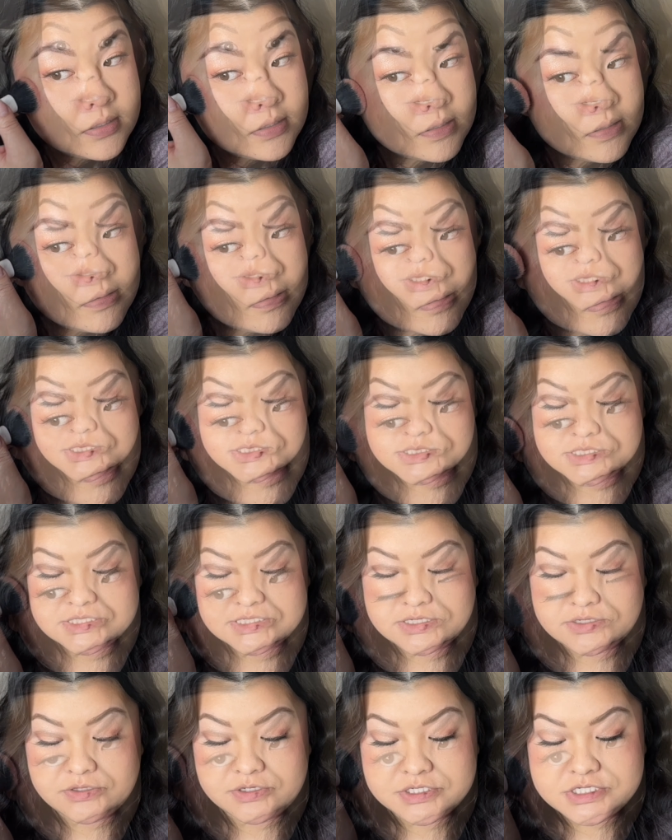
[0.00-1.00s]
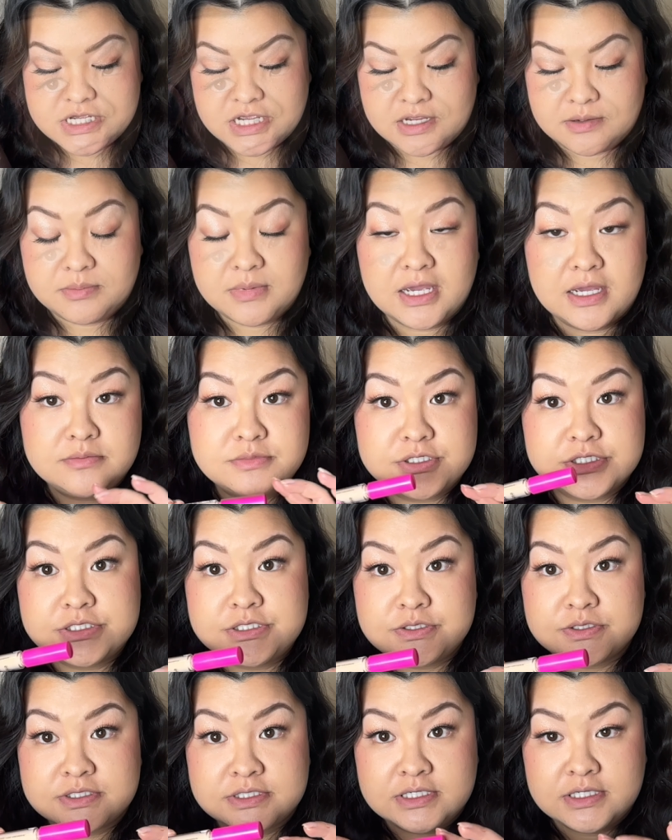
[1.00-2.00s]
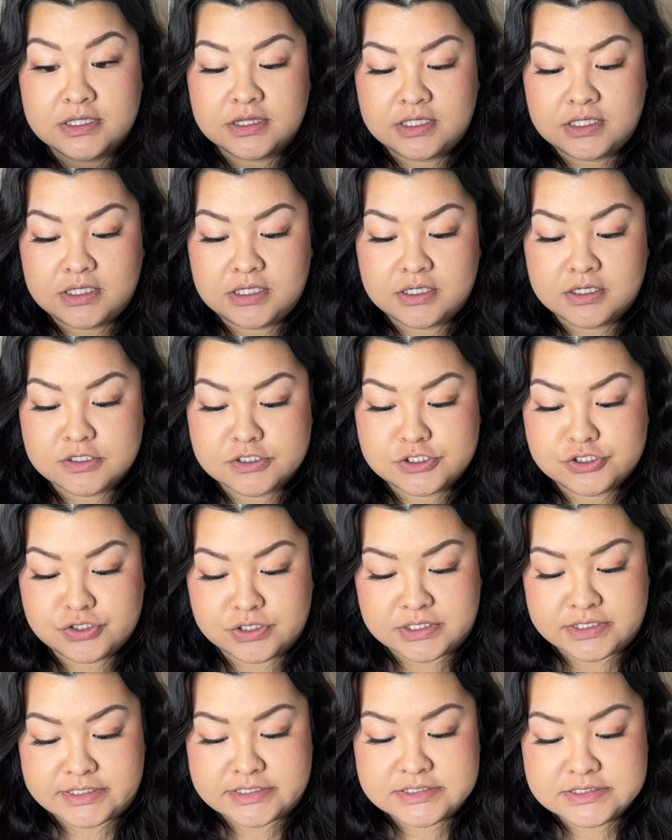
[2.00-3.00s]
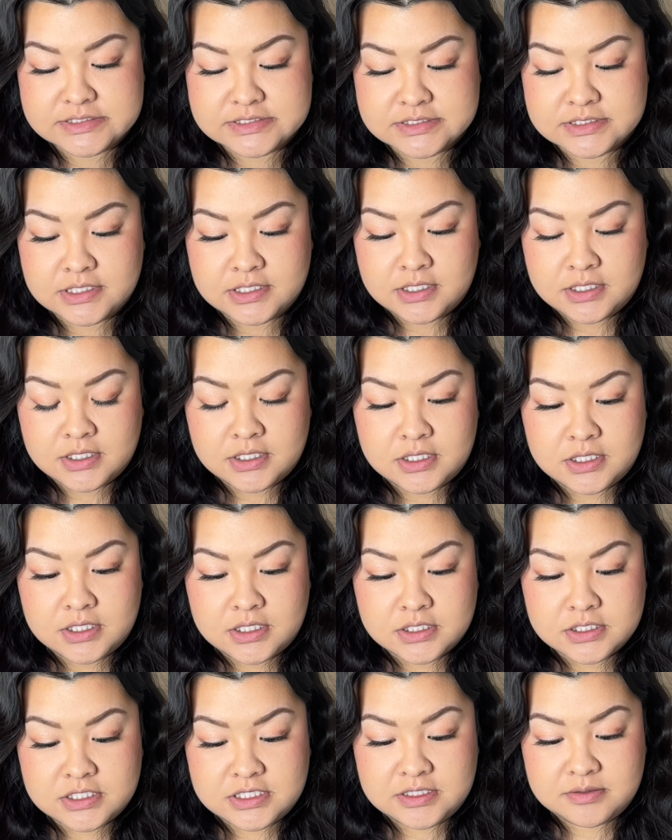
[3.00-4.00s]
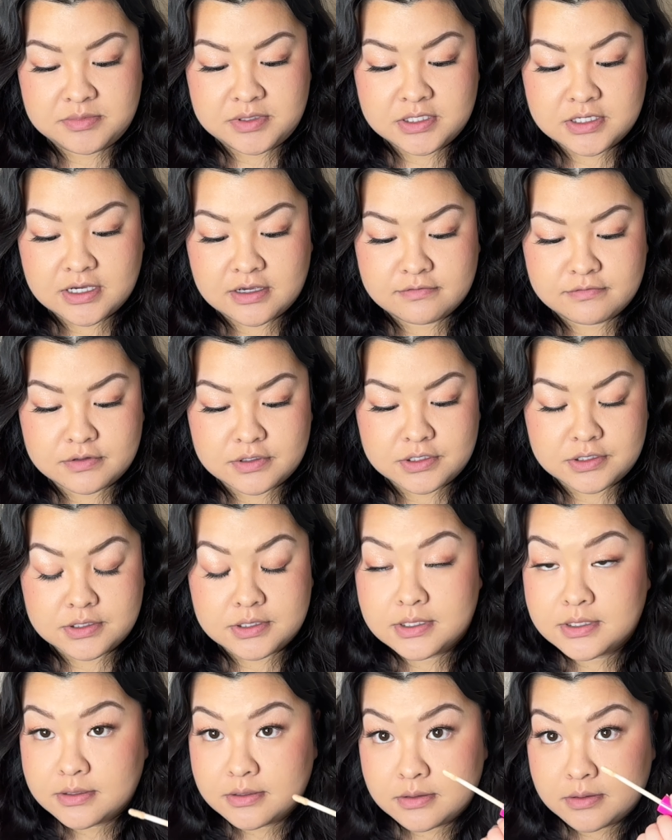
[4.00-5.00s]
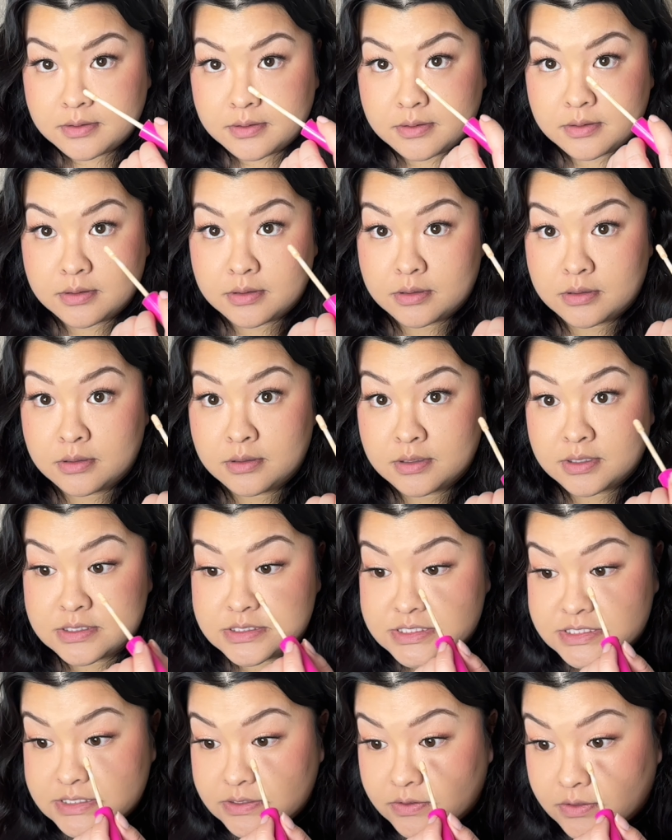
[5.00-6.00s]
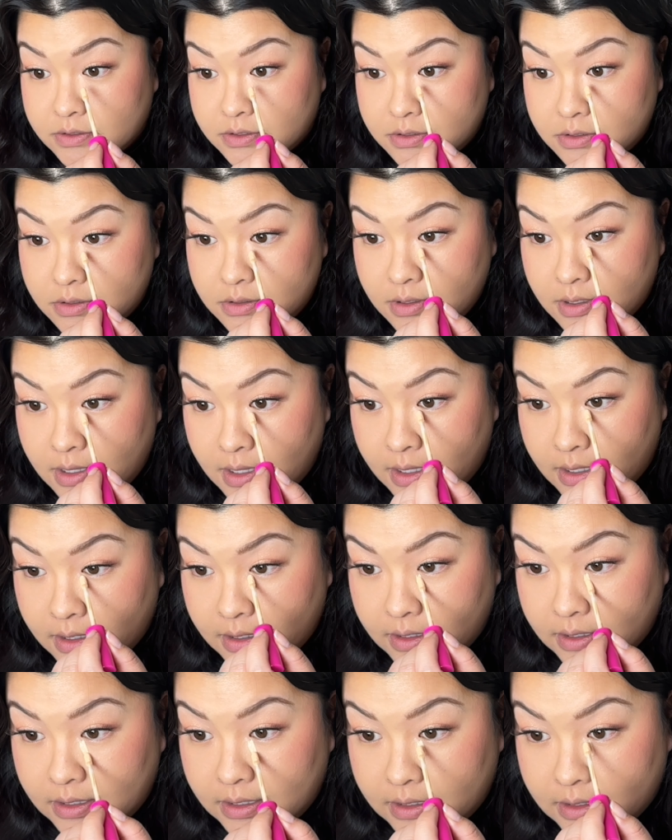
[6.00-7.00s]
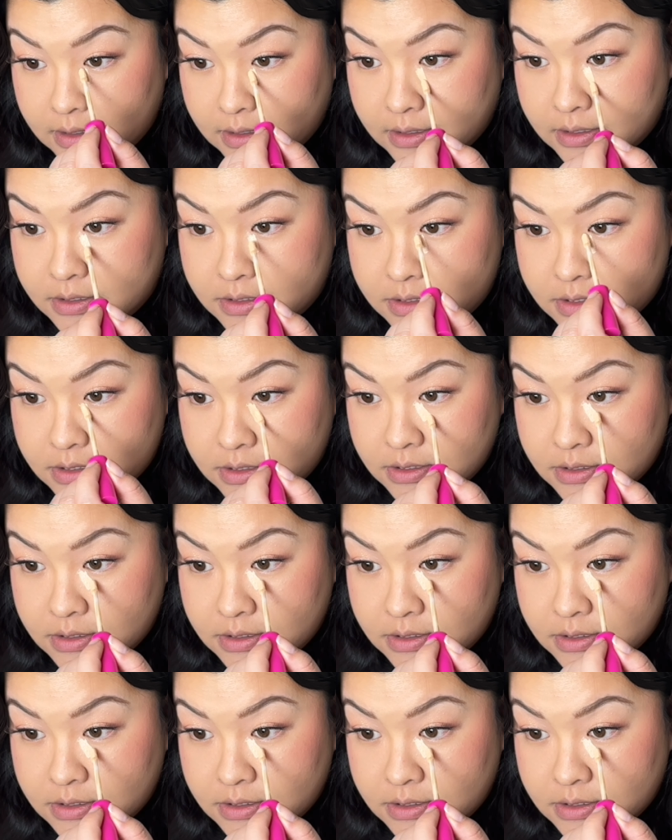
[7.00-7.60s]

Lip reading: All right, concealer time. I'm just using the Catrice Keep Me Covered concealer, and